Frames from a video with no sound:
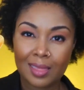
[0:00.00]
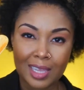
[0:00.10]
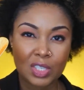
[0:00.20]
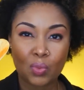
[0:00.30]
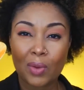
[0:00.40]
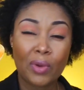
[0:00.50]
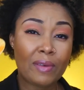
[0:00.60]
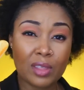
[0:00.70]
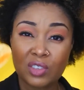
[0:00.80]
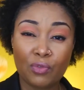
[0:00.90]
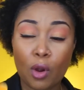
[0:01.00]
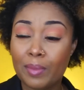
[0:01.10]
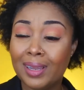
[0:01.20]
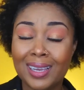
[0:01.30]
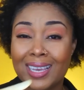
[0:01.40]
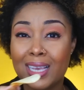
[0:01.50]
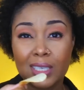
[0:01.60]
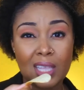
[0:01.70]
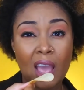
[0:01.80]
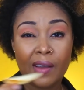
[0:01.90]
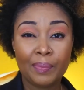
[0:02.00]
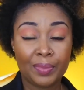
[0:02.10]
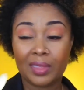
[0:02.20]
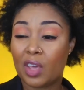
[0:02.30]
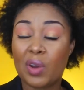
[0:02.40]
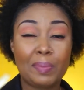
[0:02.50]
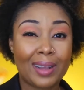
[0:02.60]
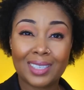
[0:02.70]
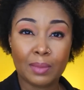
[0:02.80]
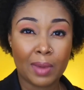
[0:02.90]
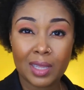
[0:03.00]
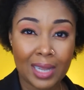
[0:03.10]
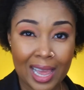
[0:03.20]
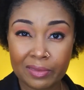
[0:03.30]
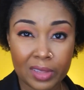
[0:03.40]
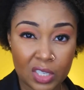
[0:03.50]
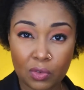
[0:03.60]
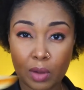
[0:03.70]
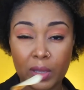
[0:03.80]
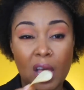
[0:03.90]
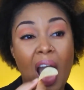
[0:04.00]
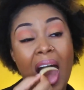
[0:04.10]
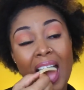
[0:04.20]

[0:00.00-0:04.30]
This one, whatever this formula is, they went back to the motherland for this formula.